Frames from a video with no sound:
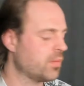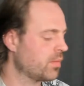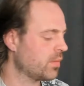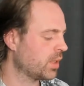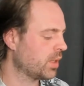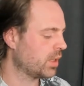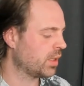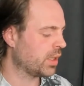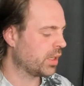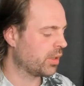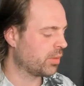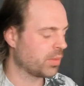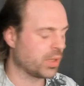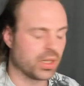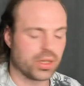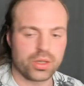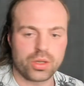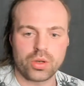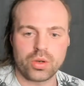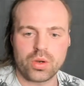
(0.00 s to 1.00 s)
And now I'm going to
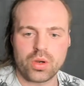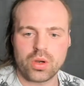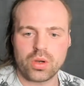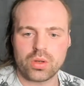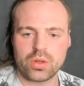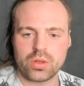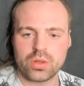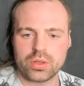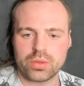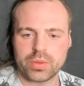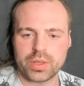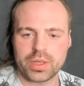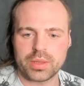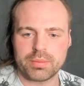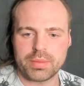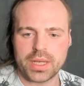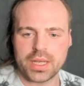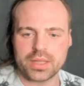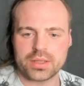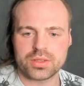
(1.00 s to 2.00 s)
go all the way
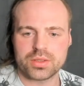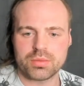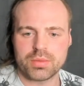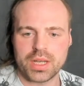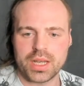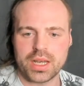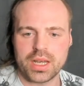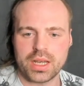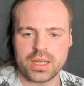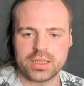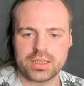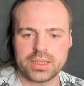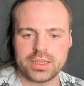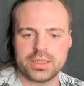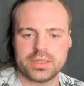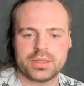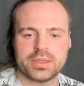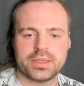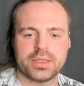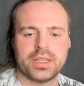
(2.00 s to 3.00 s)
back to my
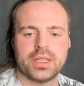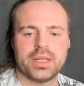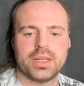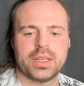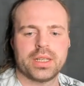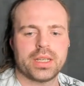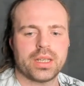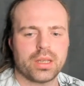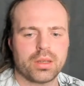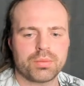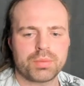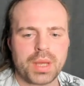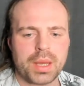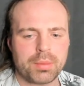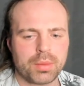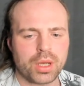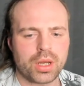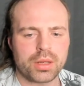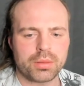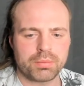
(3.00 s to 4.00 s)
highlight. I'm
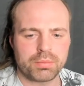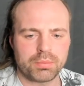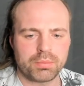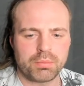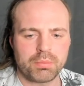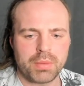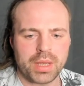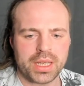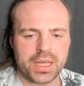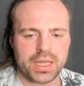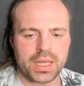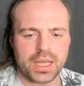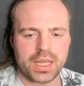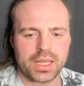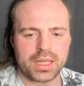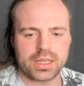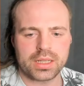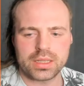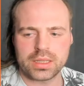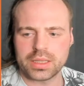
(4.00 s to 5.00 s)
going to make a
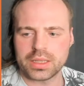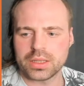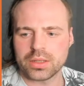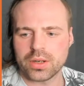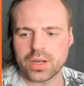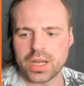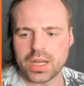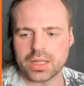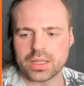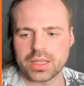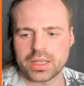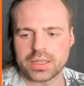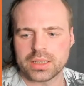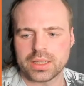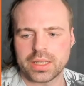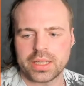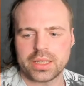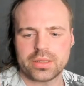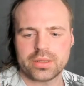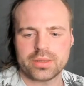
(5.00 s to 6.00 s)
cleaner highlight
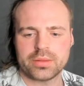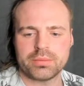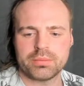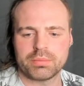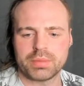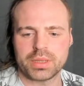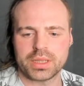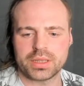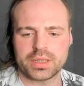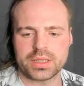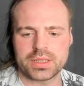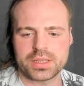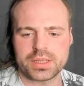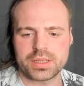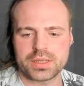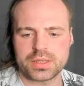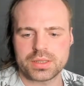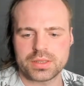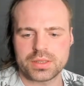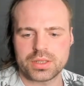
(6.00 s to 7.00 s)
later, but this
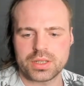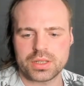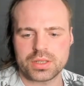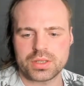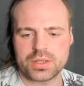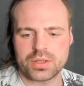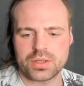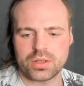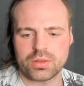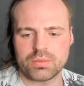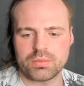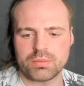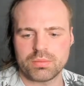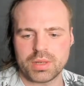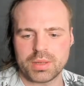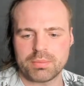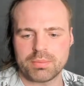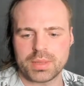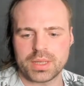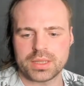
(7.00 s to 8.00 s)
is just, you know, my
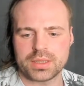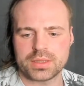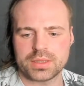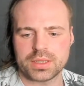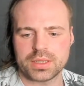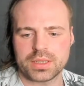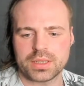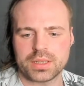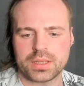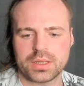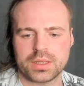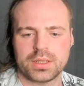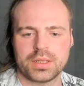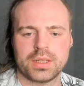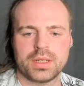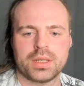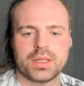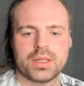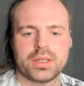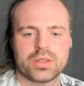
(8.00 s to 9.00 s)
basic
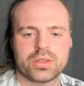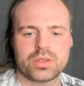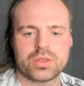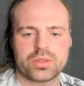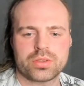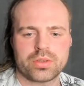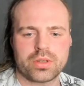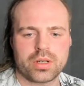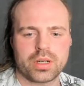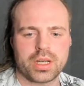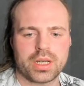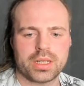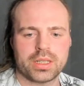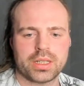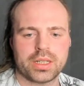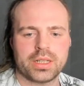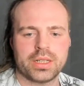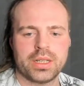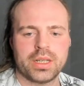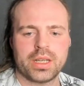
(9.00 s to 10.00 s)
strong
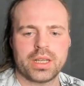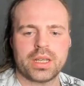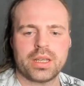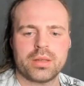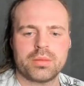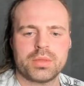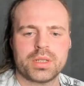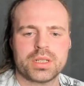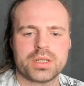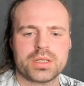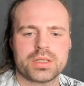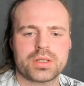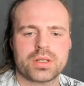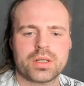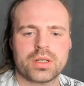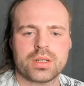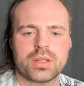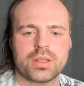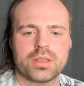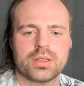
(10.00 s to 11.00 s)
highlight. I'm just
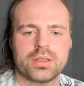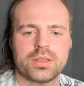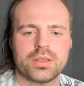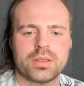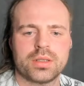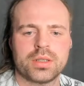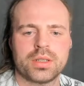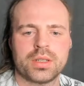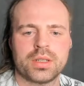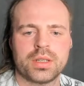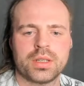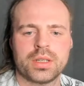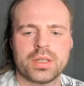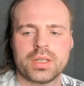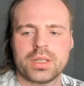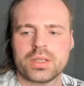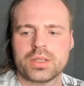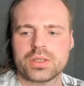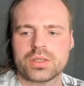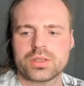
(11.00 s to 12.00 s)
going to
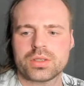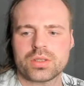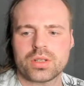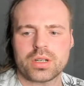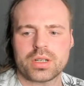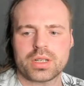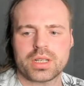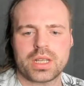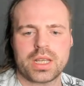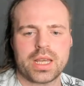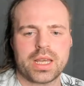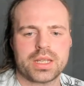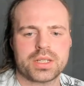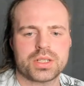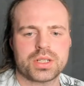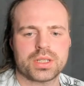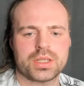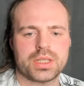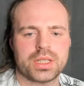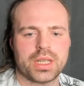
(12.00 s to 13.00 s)
start
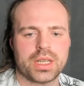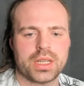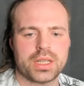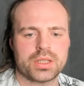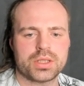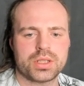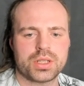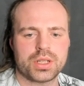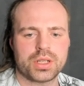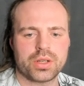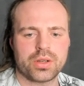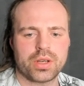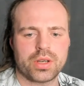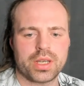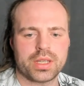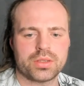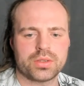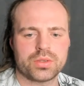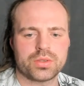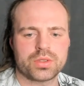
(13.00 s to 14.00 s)
catching the edge here
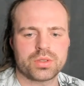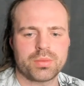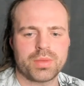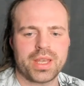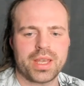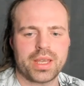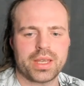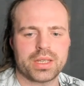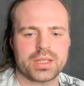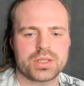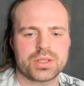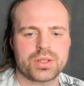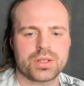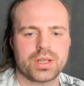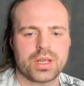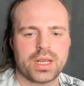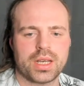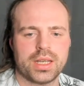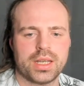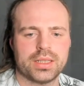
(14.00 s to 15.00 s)
and do some edge
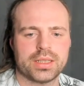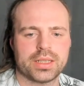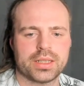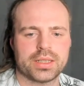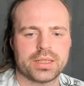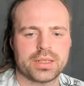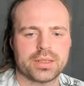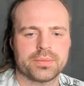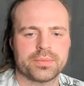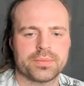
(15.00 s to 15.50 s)
highlighting